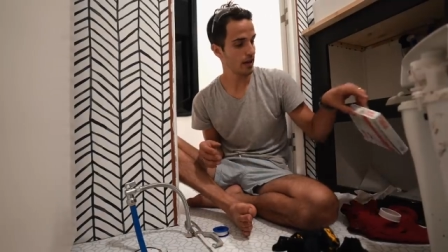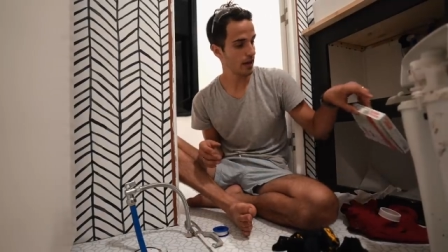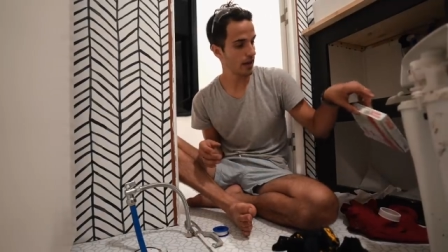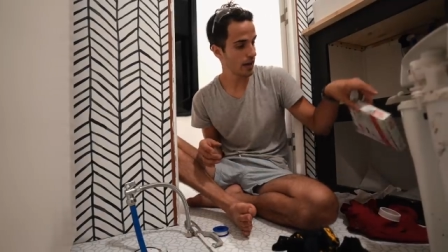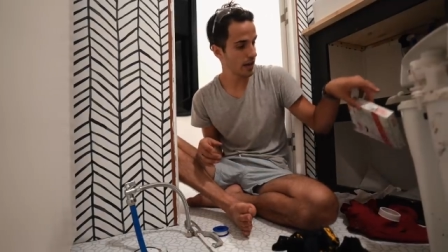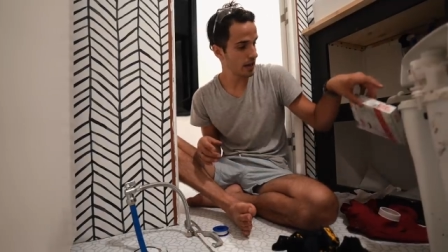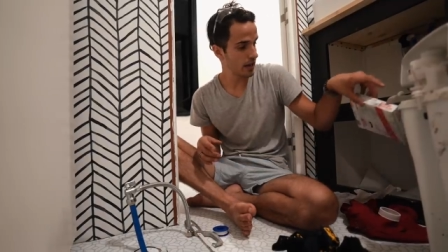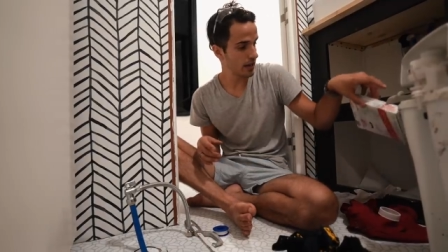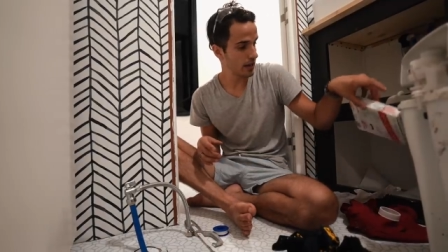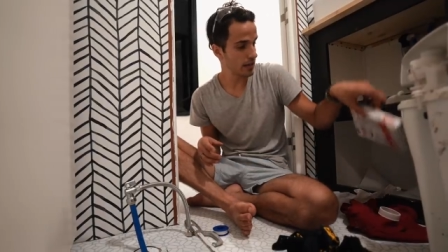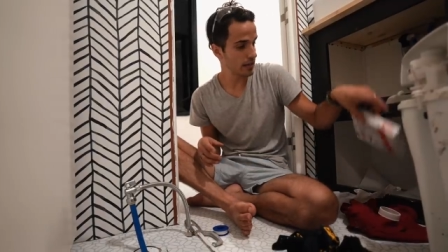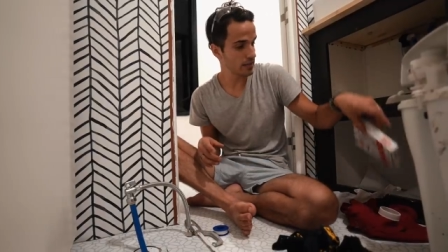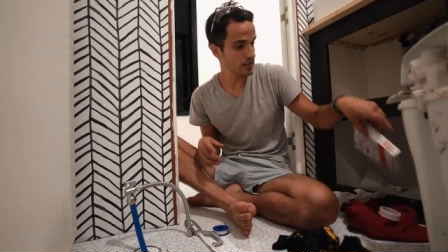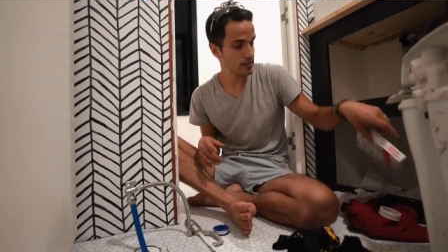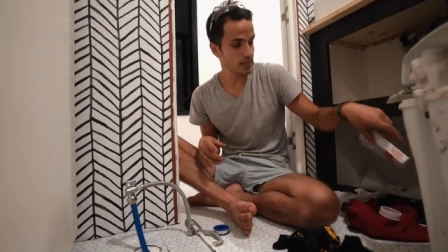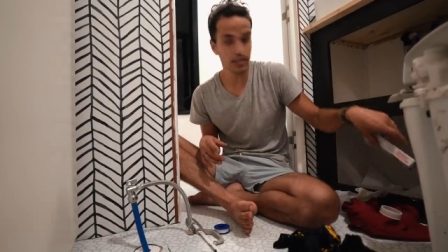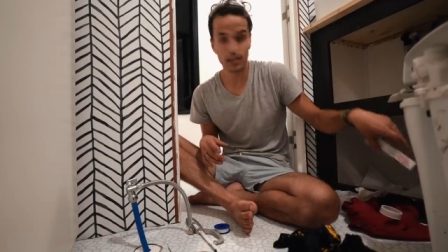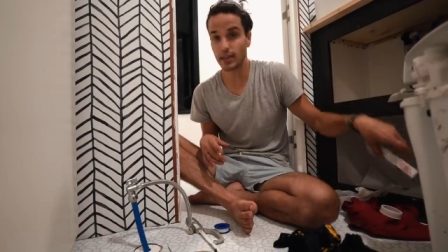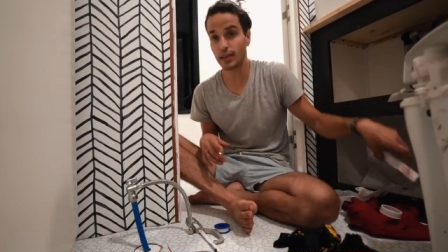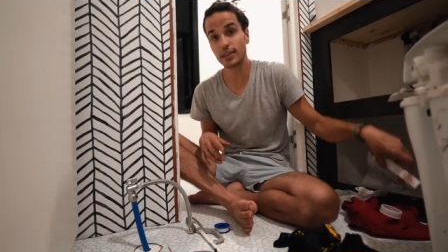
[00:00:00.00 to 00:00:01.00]
It
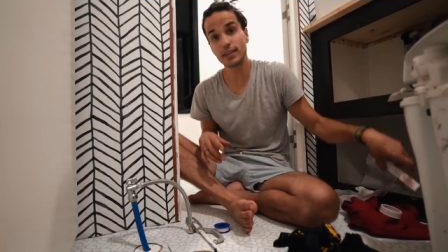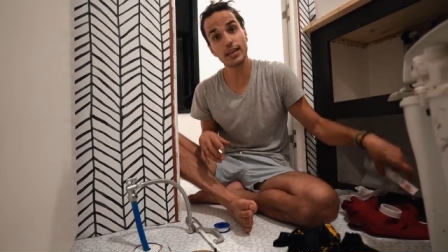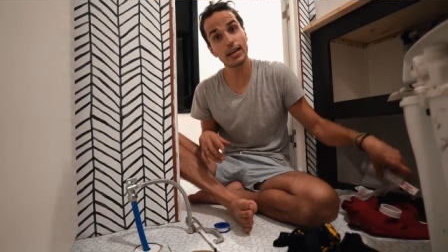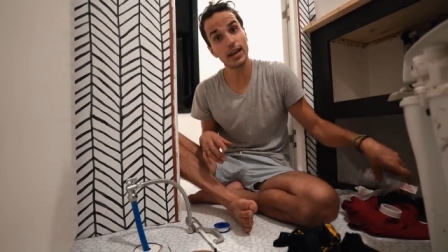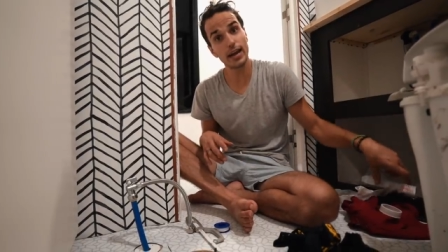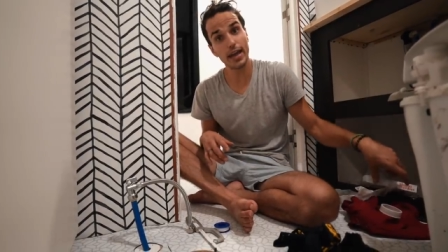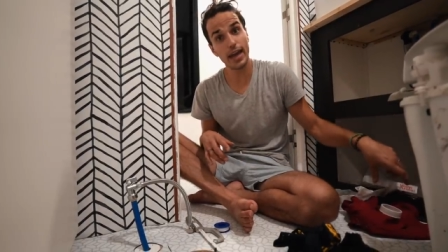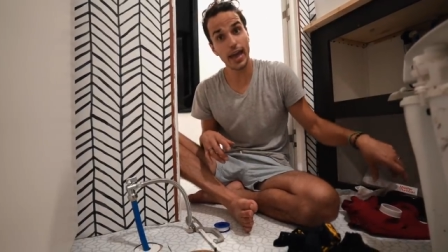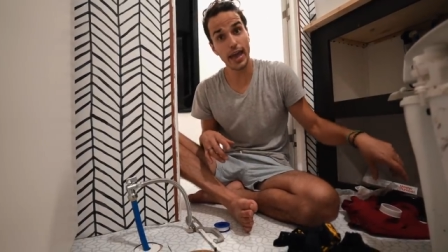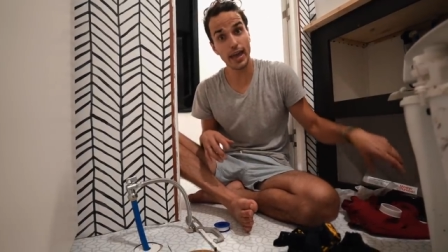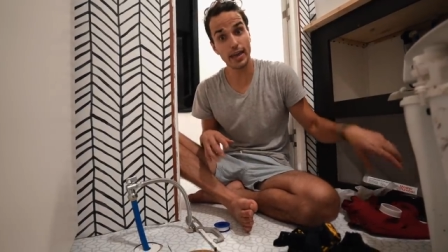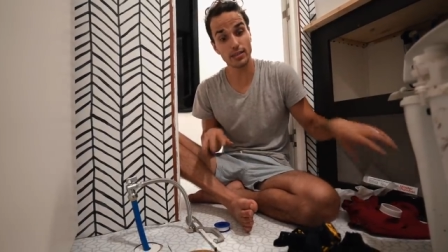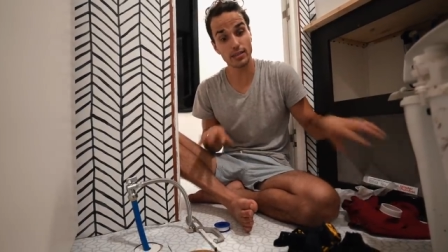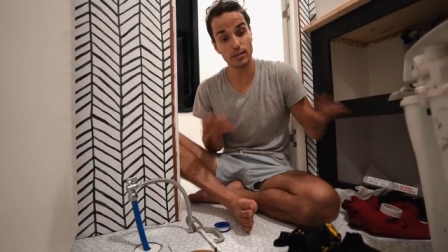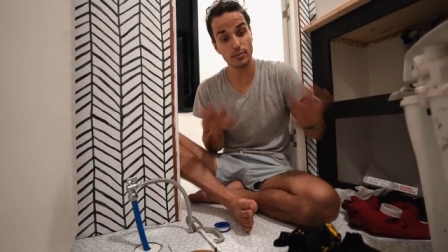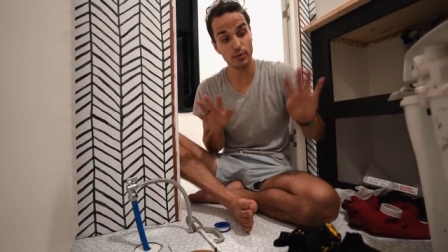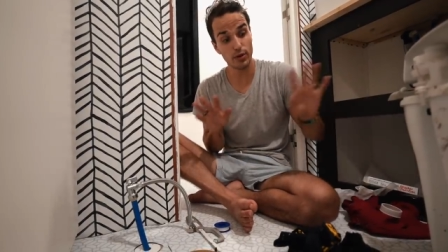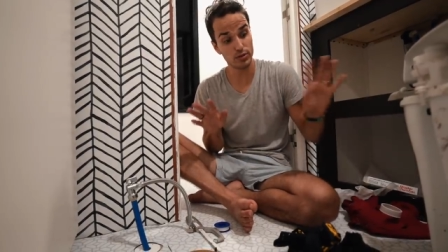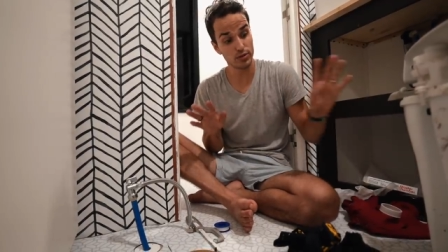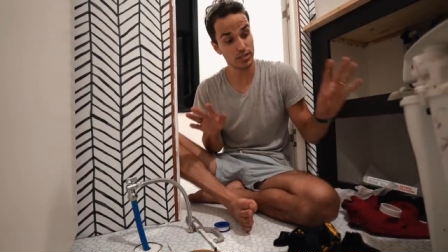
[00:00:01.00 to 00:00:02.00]
is the thing that I hate
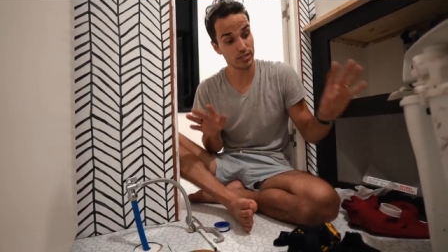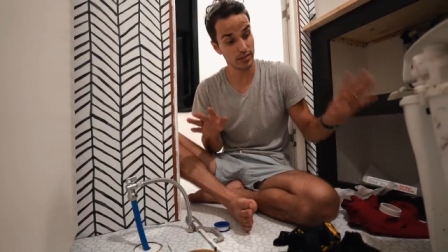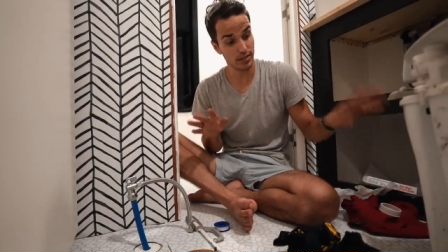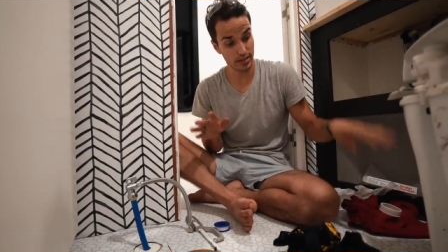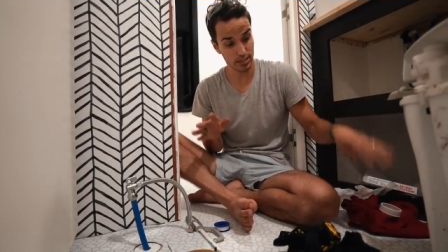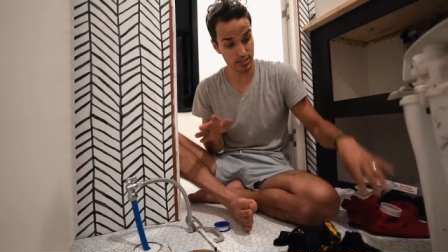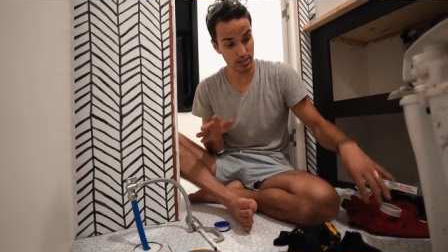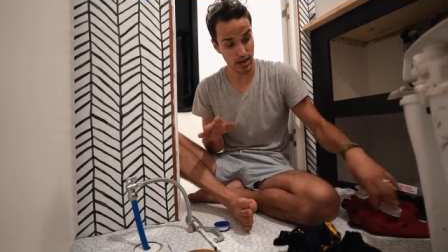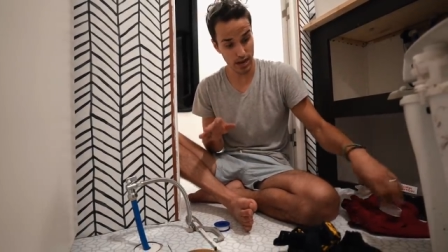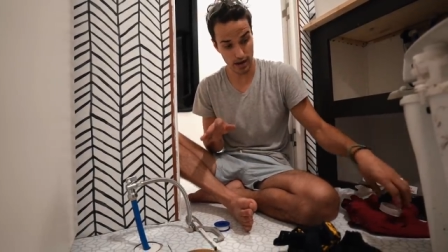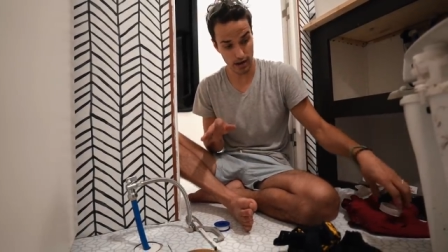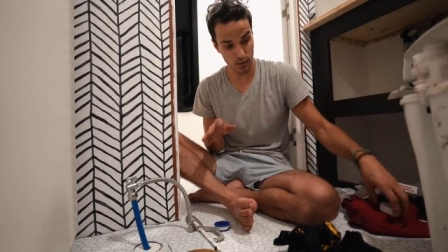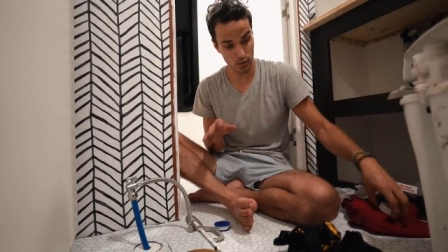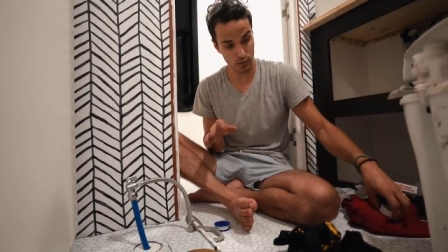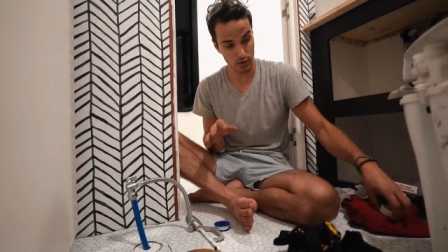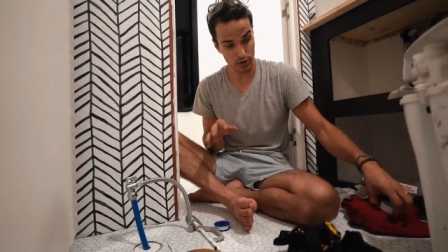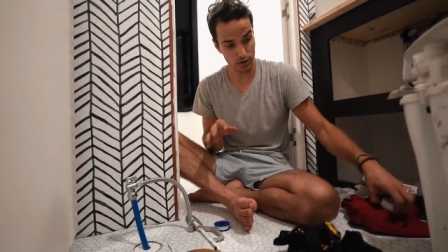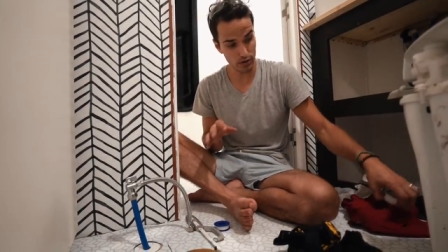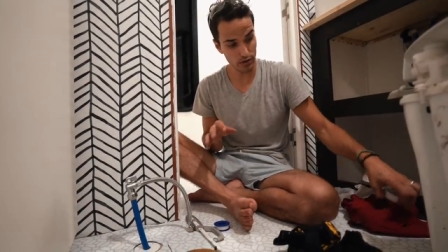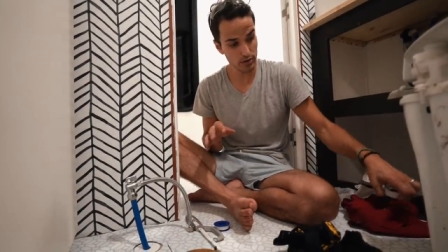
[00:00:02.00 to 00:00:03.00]
the most in the entire
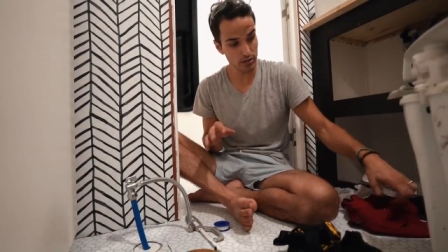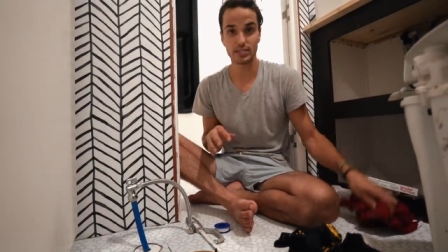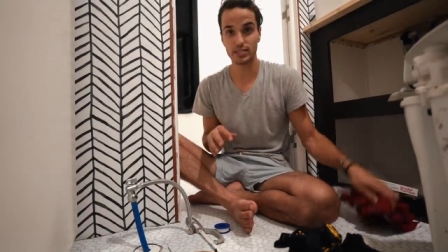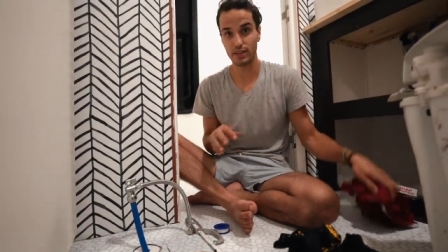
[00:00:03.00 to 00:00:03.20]
world.